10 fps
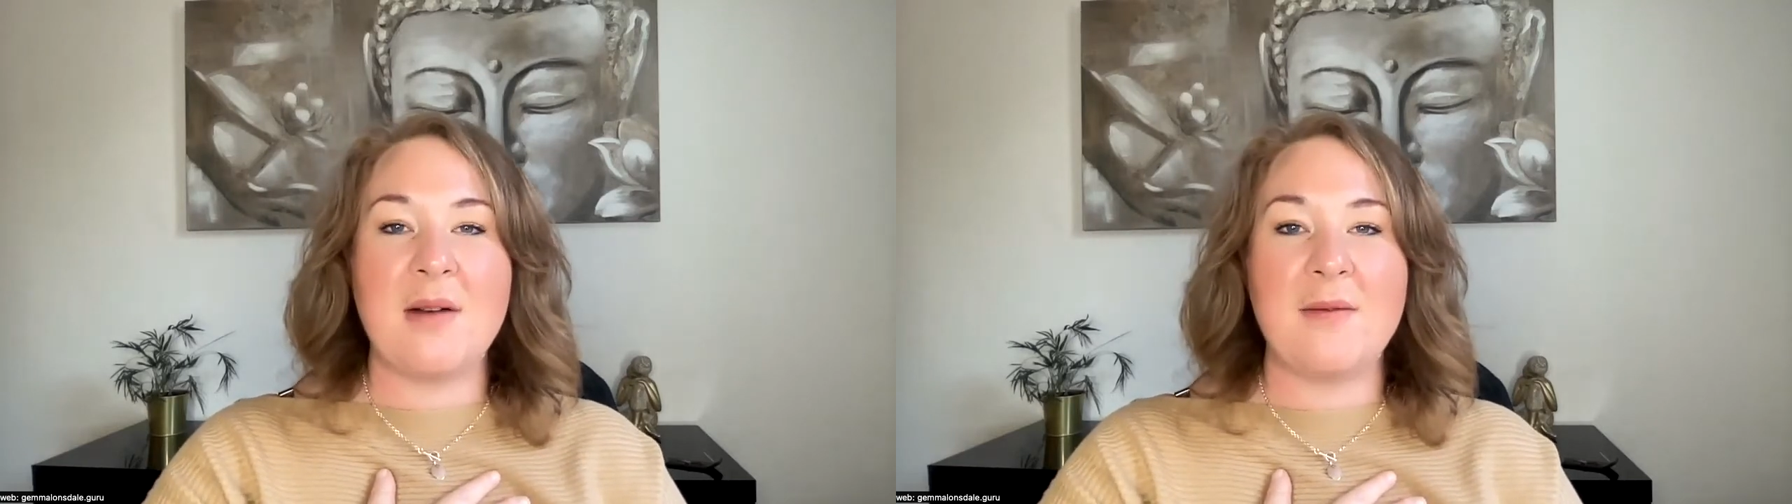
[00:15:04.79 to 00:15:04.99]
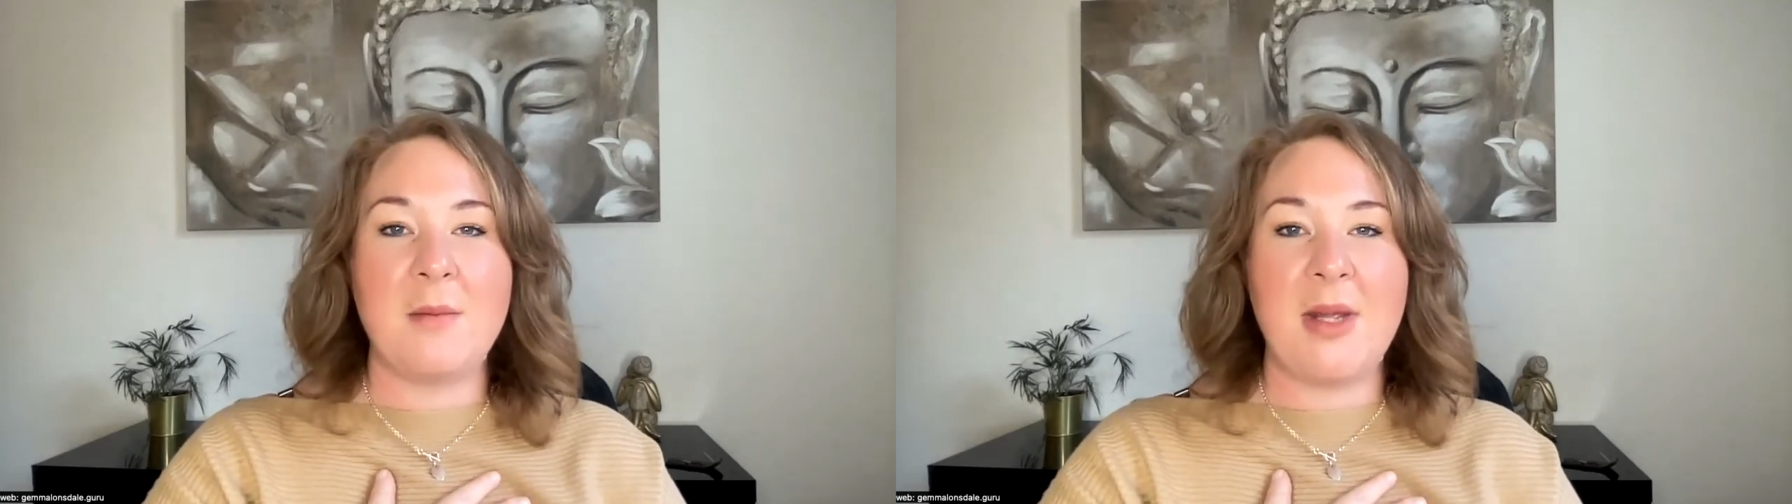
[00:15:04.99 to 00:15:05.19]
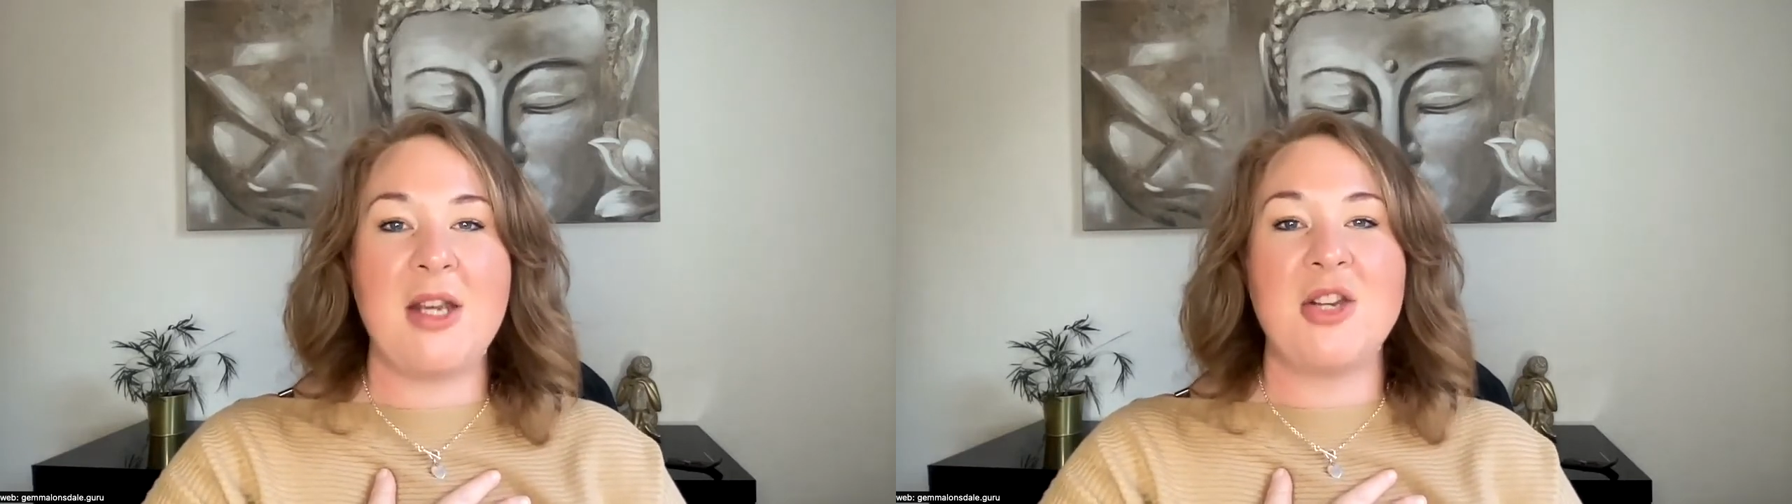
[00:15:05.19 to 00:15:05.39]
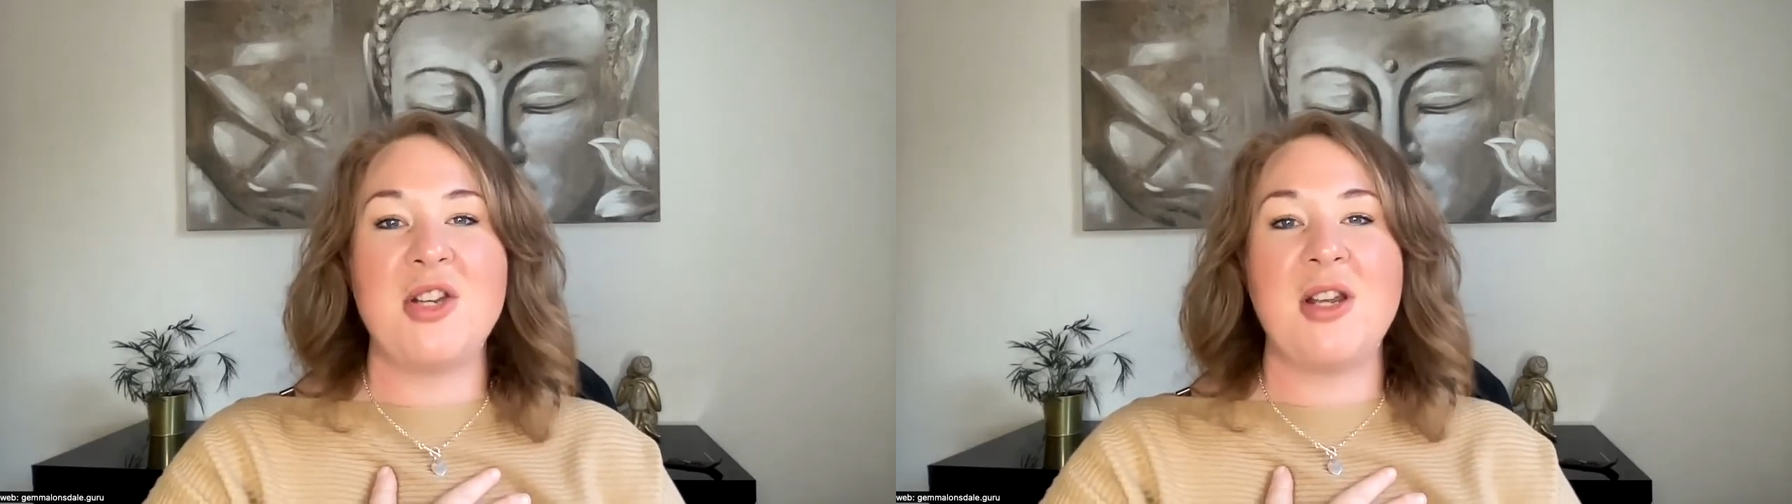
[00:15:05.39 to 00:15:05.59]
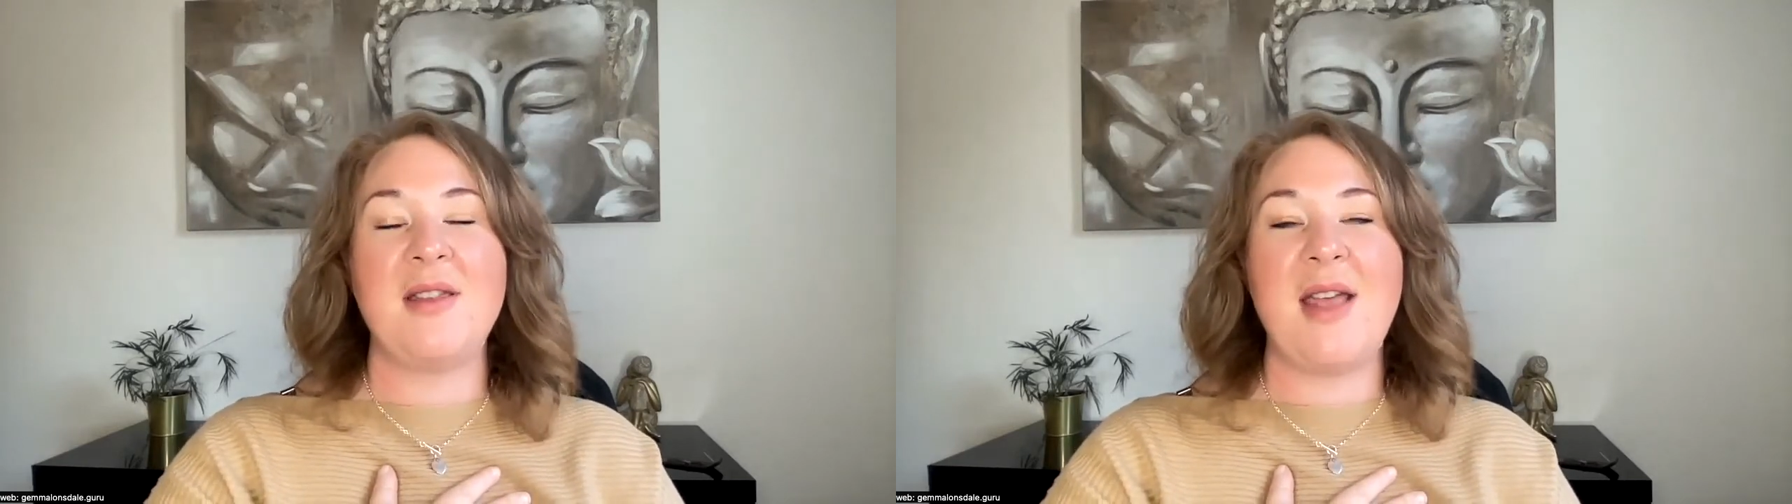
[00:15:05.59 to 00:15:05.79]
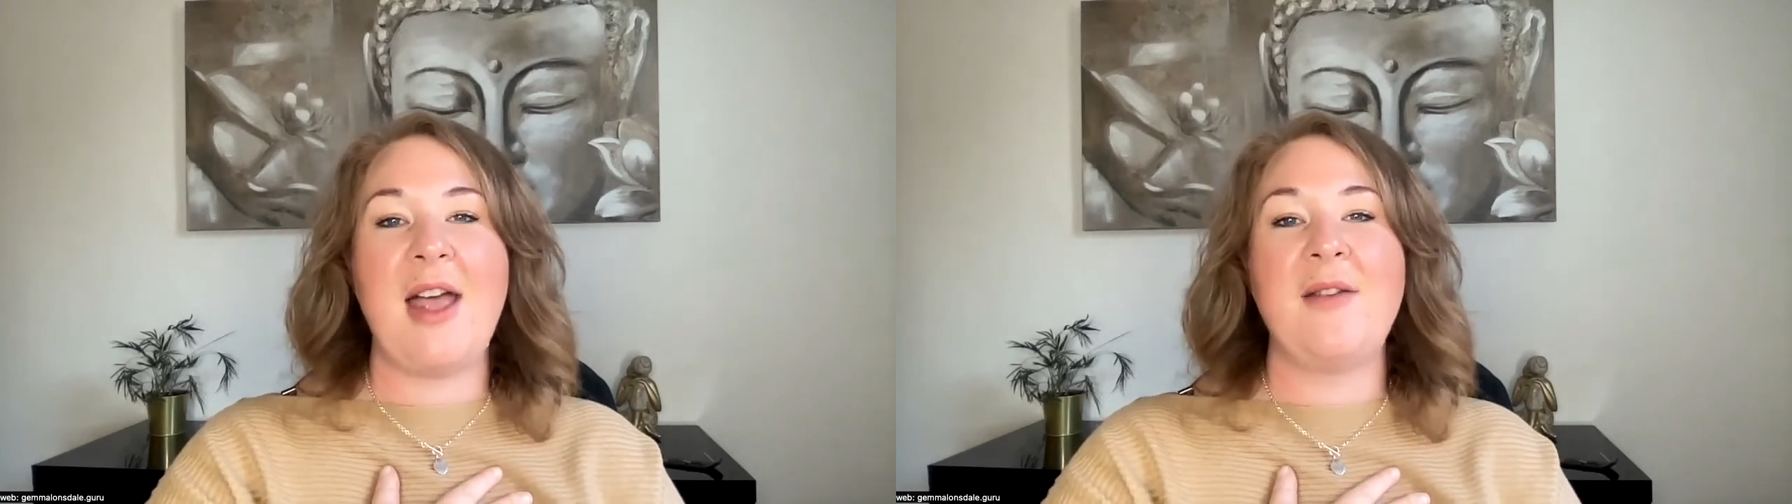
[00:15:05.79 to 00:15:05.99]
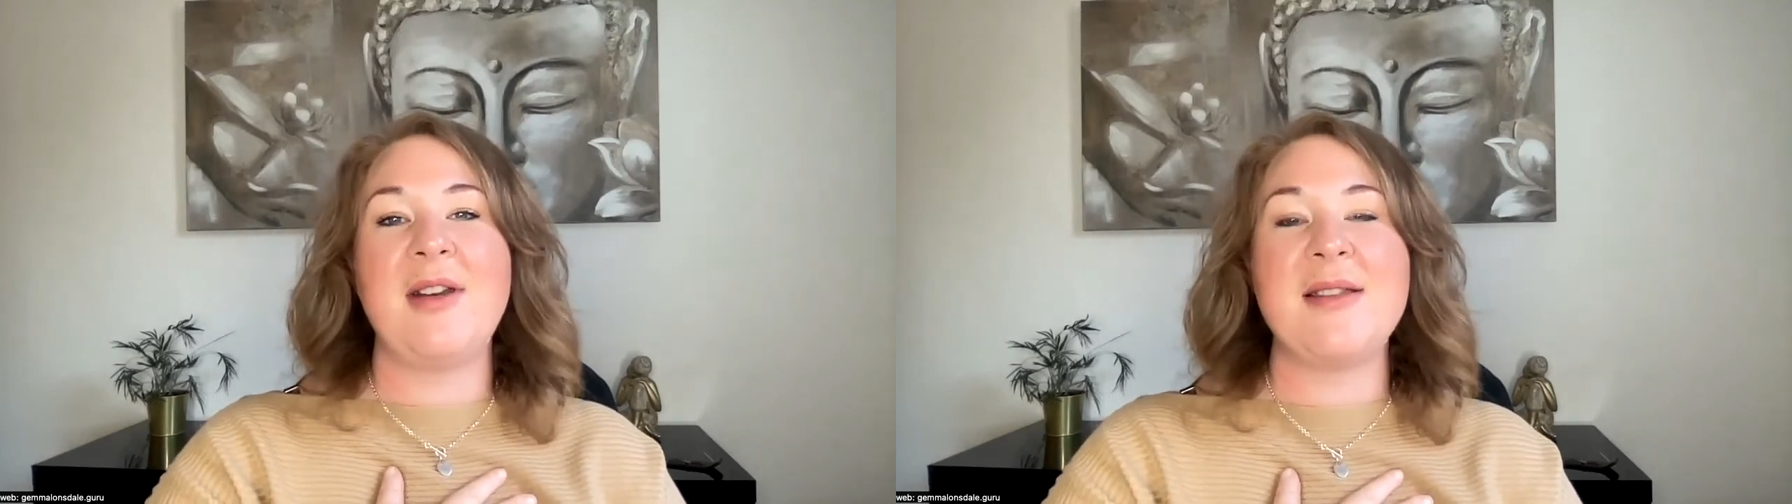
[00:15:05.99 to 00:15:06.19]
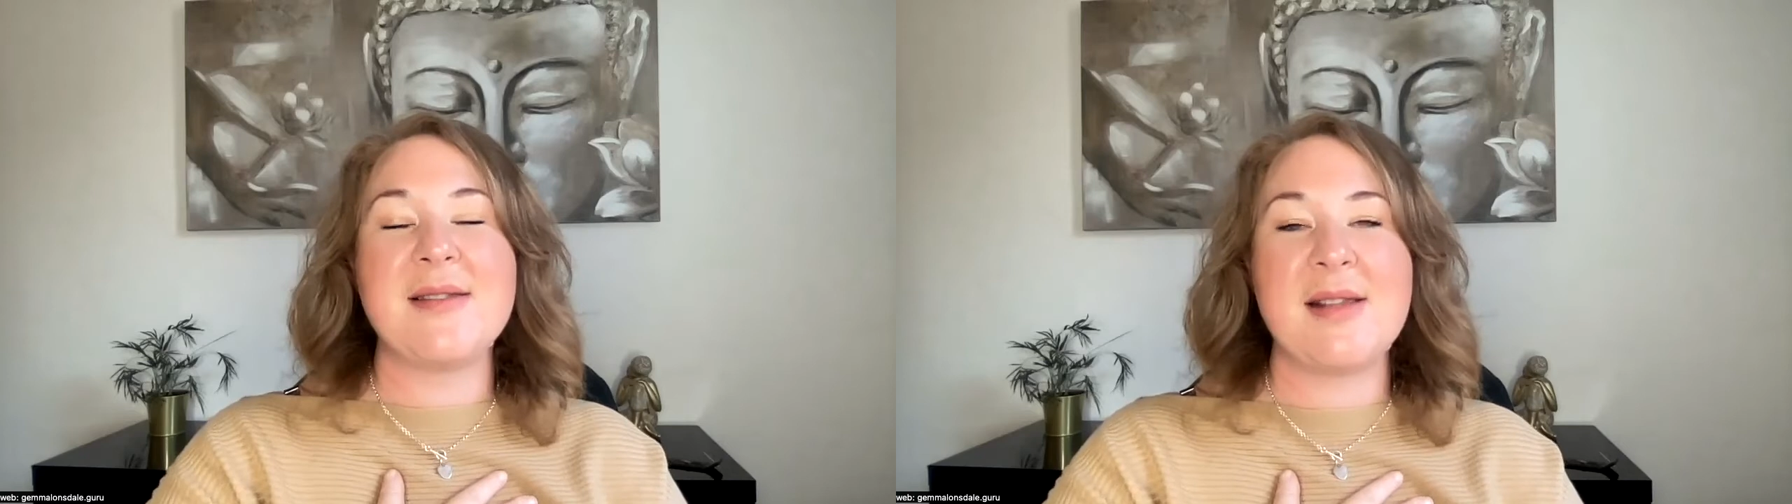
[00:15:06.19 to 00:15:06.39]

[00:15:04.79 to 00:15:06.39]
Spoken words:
information and the evidence